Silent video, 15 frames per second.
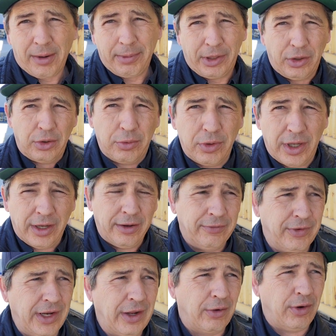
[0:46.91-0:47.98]
and I'll be doing
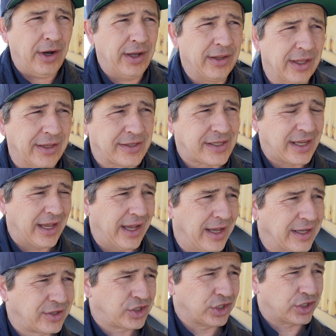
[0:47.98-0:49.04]
a video on this
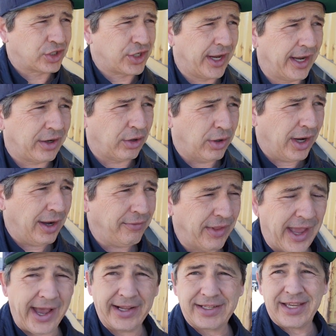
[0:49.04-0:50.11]
uh, just channel
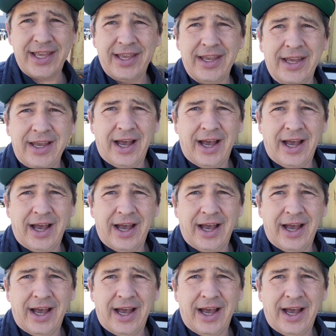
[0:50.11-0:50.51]
of that.